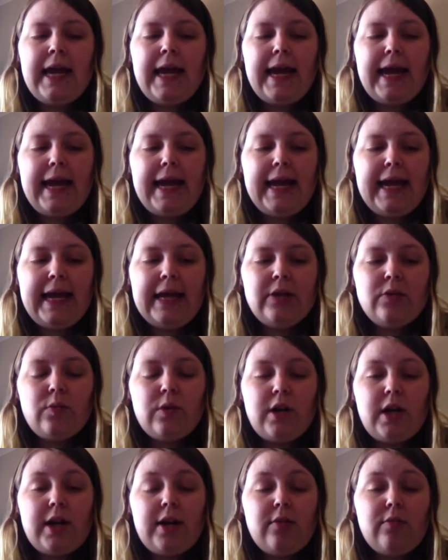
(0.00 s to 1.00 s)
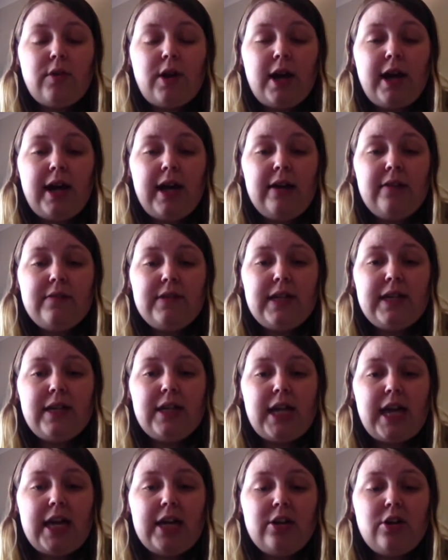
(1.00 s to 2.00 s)
And when I arrived, it
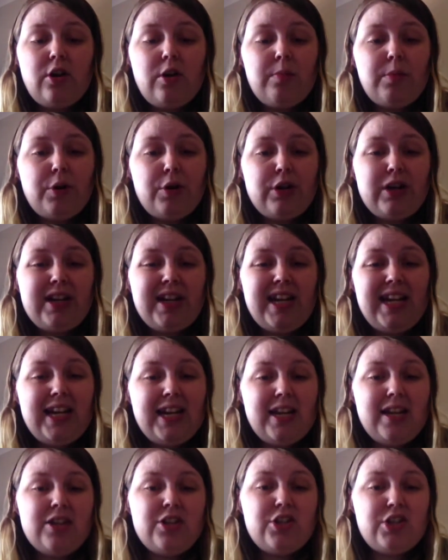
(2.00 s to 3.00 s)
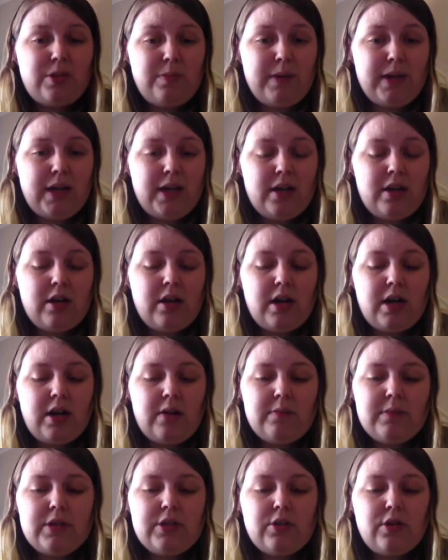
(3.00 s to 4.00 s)
had got broken in shipping.
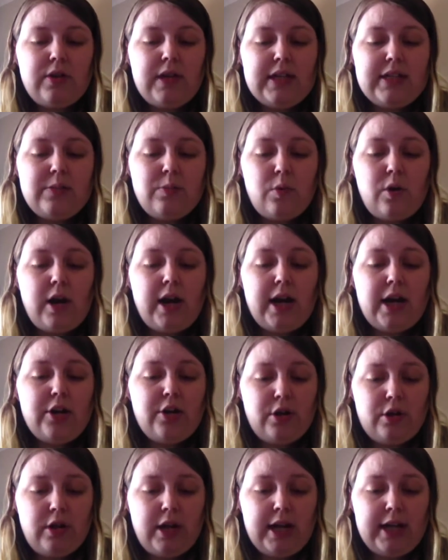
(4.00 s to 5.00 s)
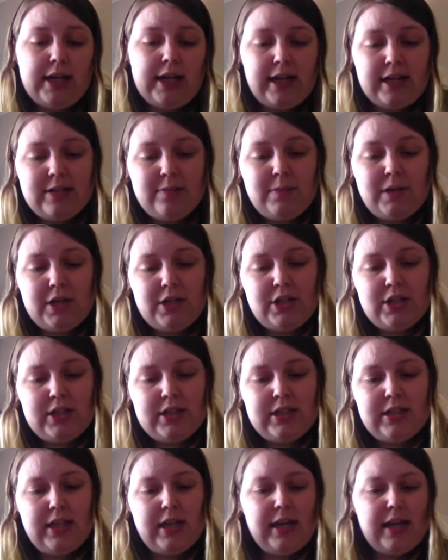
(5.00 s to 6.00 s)
So that's why I don't like it as much as
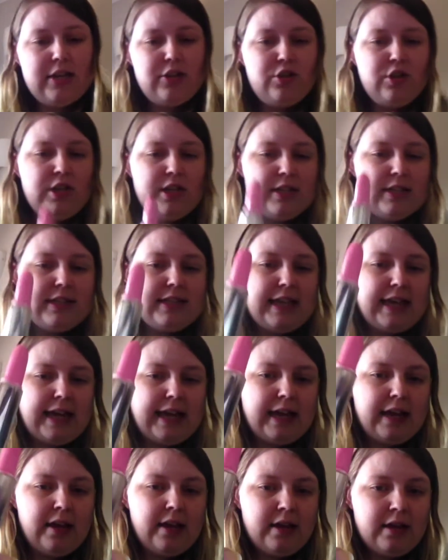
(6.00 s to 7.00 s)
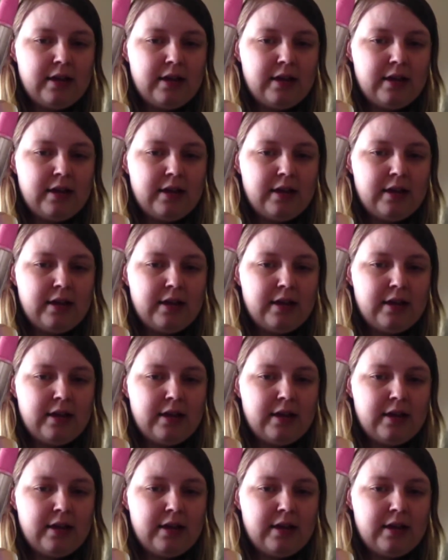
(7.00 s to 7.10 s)
thing. As you can see